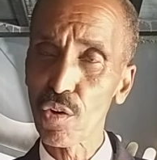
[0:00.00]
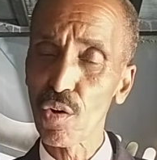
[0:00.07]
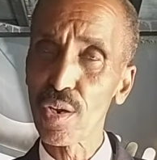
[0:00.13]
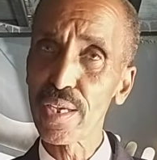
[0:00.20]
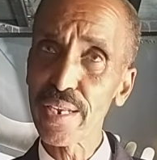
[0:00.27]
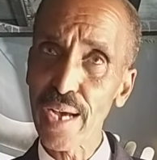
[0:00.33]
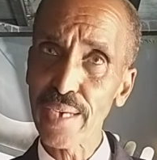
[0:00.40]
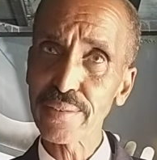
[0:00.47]

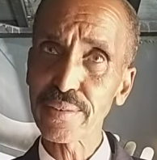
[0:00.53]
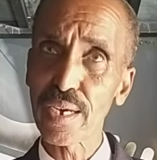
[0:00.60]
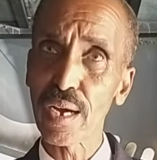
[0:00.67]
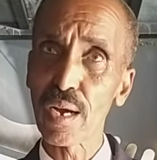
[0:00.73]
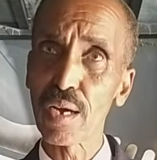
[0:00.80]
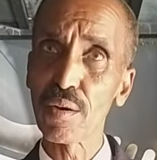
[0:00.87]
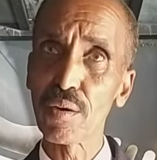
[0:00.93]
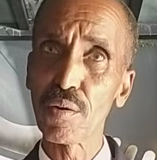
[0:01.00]
leaders,
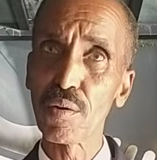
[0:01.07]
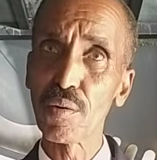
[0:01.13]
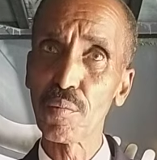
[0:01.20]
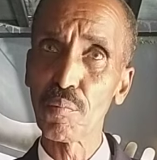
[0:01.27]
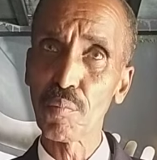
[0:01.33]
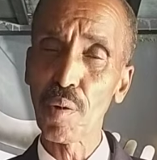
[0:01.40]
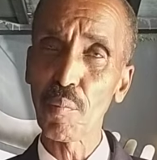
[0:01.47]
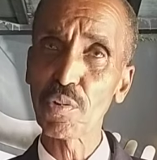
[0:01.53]

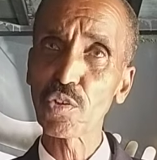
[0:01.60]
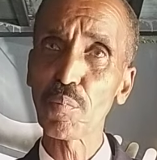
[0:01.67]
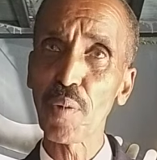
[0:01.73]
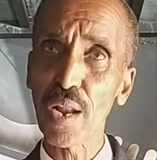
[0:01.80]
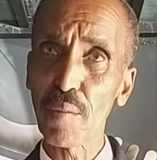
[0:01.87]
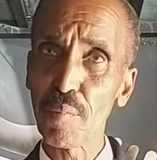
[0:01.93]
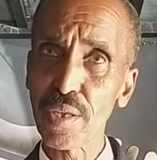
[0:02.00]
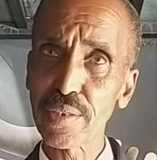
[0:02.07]
members of
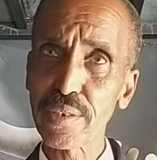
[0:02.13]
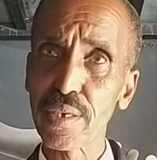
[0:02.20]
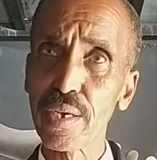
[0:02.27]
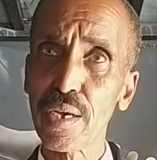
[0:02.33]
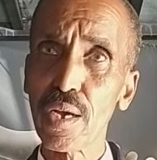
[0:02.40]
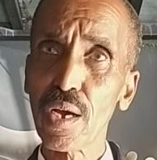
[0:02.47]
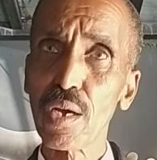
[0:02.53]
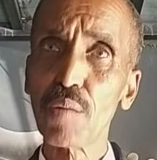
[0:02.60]
parliament,
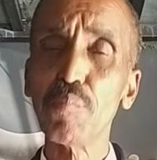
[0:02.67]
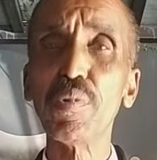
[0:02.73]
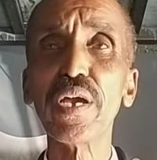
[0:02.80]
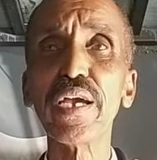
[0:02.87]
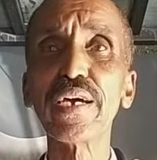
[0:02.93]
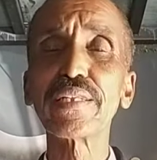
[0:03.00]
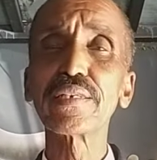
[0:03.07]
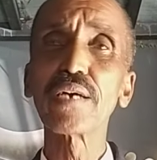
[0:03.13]
be
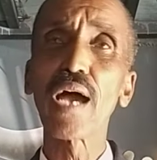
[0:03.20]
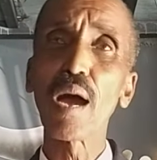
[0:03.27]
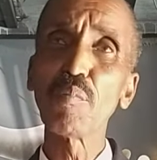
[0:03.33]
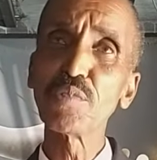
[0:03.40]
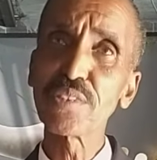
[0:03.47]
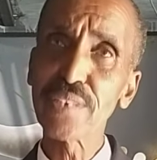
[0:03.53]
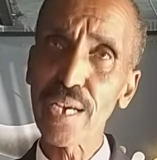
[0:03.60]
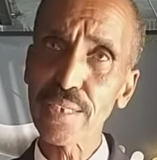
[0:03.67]
it
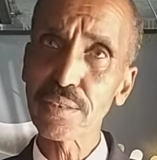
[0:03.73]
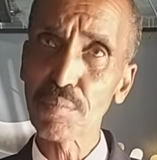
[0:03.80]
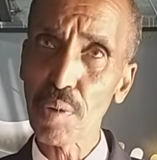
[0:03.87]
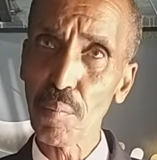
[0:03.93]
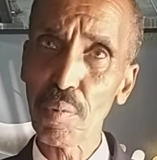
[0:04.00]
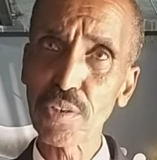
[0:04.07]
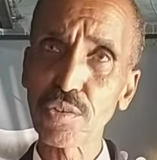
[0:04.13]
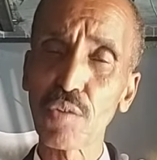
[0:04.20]
the MCS,
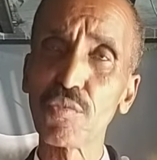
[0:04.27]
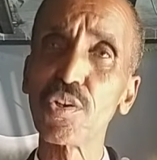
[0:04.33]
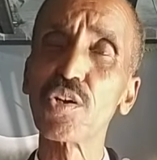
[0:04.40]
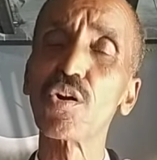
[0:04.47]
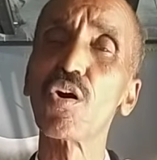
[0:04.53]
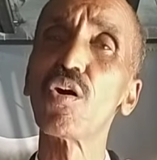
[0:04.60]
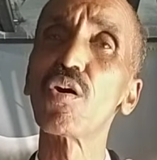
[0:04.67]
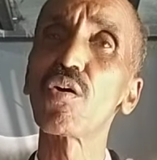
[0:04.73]
members of,
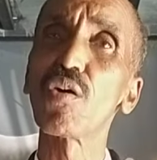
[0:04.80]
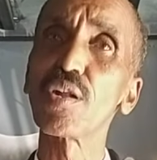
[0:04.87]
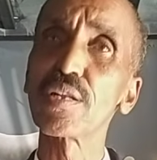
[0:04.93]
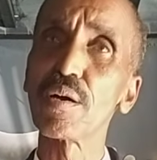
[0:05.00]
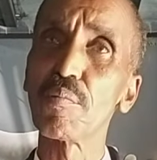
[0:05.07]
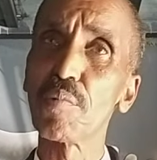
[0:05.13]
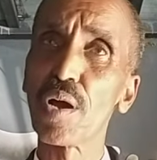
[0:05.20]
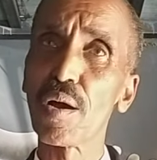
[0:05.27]
call
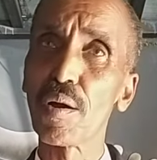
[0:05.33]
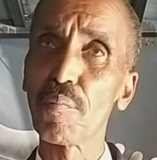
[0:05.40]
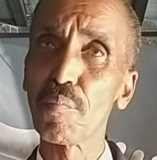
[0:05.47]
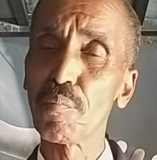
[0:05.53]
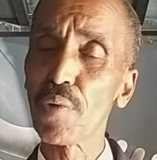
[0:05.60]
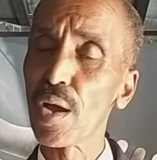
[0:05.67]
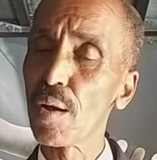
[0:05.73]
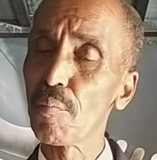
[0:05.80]

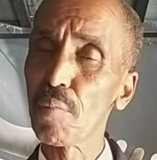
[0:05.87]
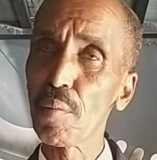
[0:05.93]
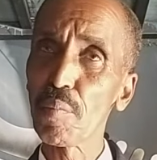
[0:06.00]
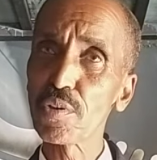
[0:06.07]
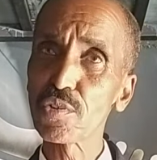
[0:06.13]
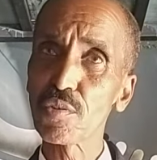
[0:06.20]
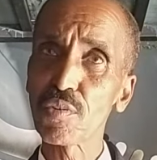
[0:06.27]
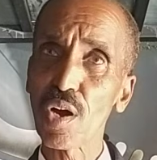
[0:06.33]
them
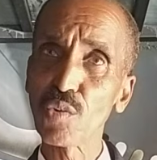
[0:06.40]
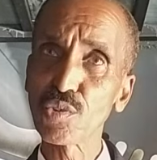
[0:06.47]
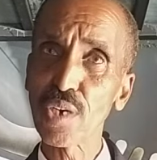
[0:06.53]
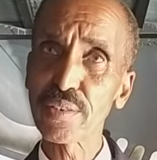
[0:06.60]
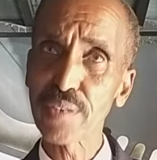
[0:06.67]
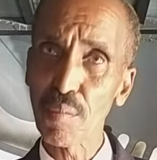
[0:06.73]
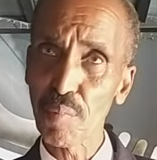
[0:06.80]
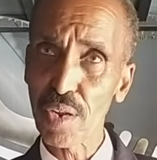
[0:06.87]
members of county
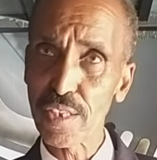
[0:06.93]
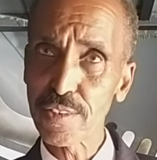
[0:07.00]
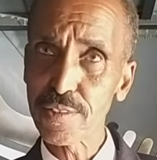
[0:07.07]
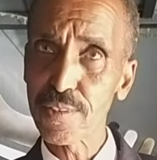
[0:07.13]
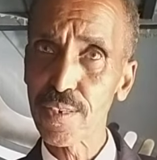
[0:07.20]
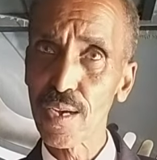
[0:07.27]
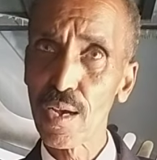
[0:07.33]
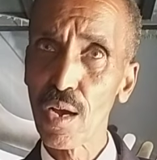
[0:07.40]
assemblies,
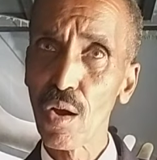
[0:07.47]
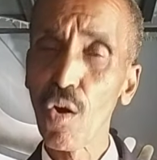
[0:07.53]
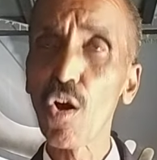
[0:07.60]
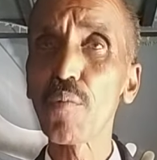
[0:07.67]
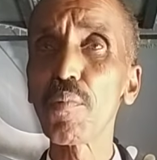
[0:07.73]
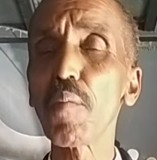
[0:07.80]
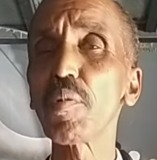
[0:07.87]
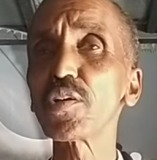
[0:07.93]

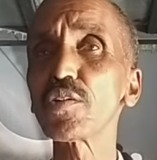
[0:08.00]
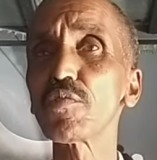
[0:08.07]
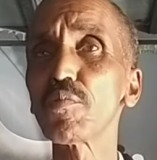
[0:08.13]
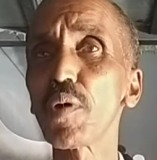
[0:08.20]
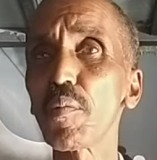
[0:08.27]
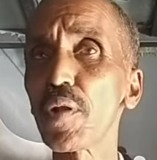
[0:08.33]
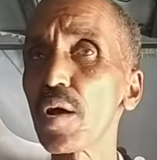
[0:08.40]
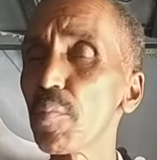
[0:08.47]
or members of
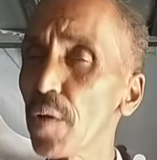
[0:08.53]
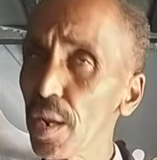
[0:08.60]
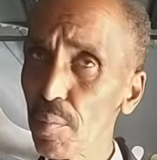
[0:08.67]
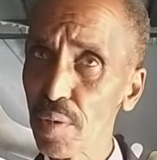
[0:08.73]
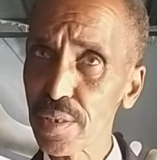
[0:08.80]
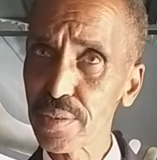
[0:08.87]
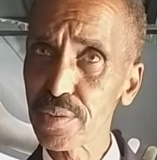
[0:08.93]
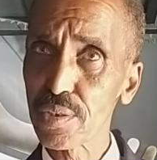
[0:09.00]

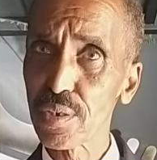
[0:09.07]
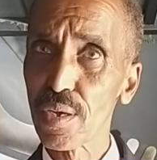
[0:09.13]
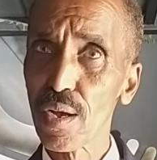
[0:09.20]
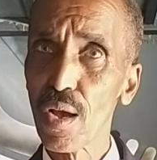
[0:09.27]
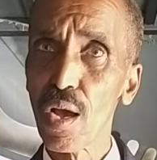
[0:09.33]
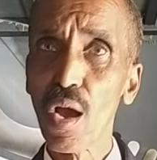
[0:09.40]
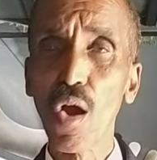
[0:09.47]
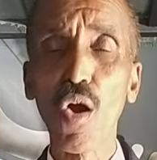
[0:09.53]
parliament,
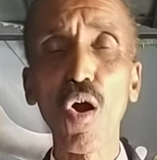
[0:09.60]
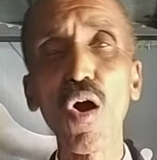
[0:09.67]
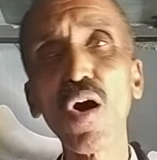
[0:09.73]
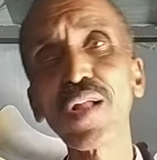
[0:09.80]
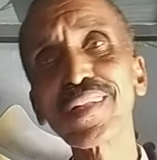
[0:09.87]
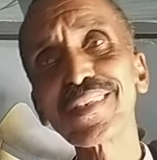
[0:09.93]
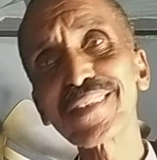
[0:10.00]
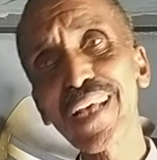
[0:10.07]

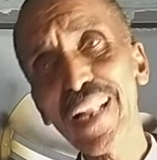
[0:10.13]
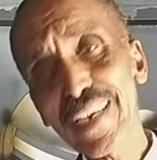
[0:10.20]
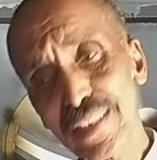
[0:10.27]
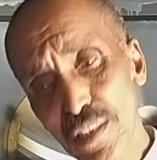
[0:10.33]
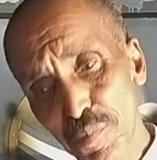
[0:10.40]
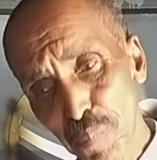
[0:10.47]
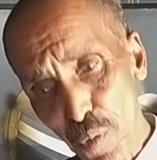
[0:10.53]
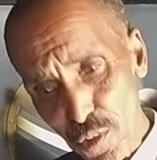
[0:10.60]
all these
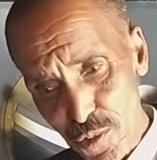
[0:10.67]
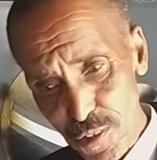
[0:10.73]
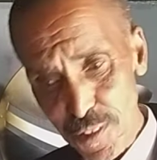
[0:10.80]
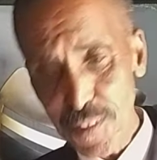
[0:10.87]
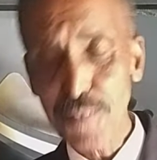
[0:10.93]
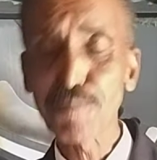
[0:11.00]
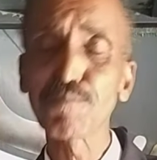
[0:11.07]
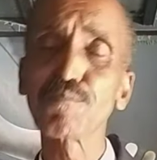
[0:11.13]
elected
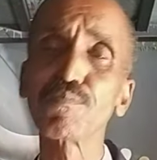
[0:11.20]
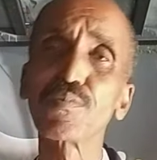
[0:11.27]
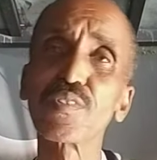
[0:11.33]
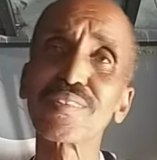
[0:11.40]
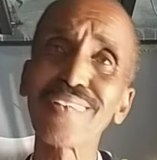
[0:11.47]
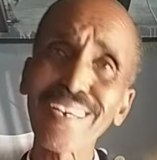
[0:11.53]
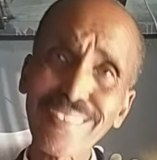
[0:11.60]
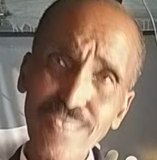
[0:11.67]
posts,
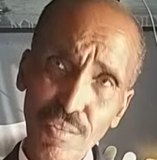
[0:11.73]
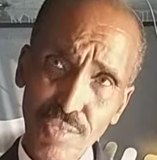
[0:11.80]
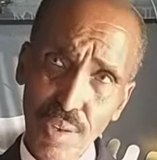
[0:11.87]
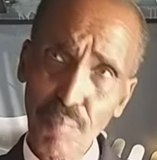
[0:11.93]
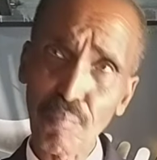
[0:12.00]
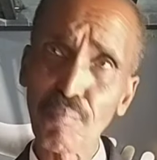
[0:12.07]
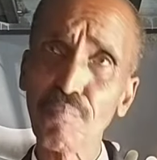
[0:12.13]
six of them,